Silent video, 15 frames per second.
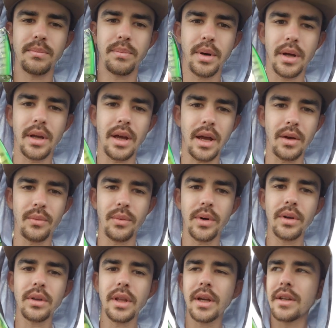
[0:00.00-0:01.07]
But I
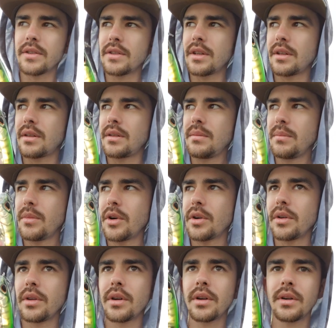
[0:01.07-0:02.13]
will, like I said
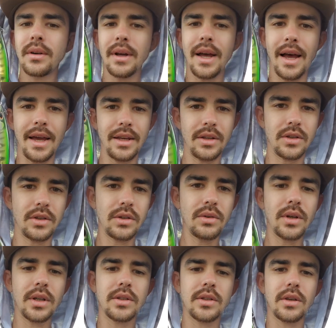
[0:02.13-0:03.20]
earlier, I do
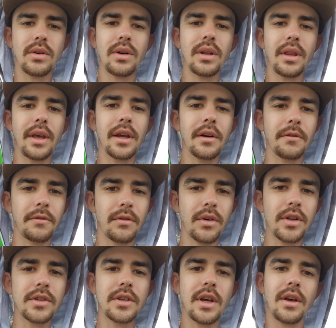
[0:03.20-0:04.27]
consider it like a
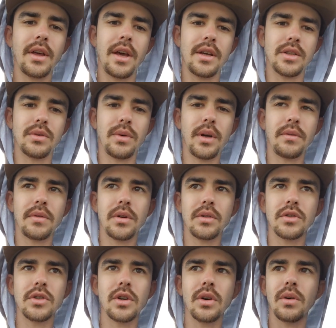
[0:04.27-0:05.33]
freestyle S-Waver.
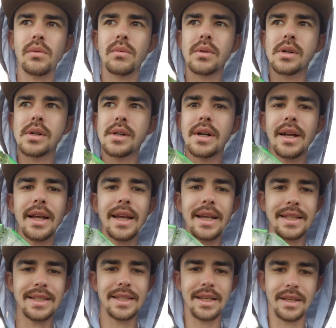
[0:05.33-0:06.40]
So
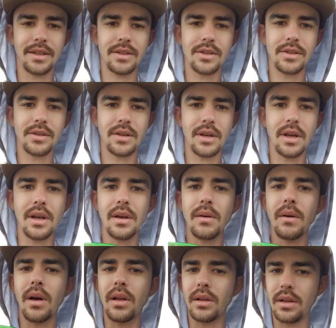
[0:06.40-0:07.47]
it sinks
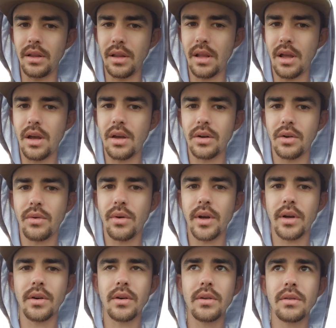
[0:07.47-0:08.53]
a lot
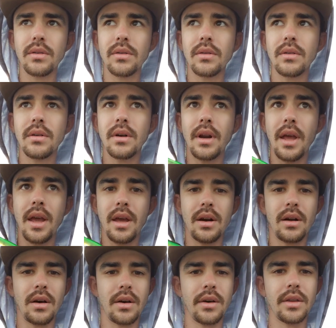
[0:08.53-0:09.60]
quicker.
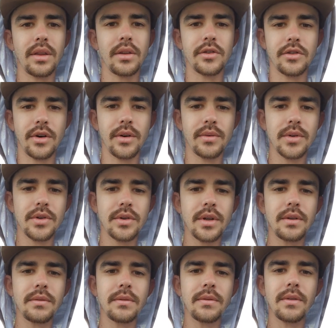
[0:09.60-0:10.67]
And on the straight
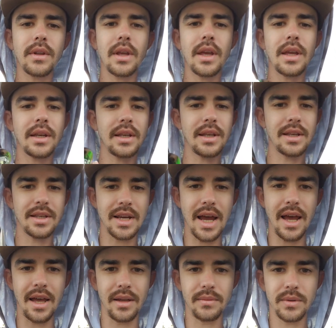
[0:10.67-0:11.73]
retrieve, it
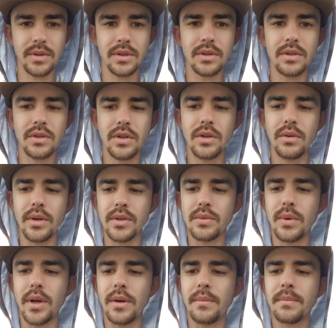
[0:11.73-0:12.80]
dives too as
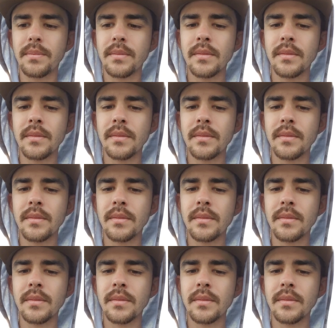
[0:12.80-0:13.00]
well.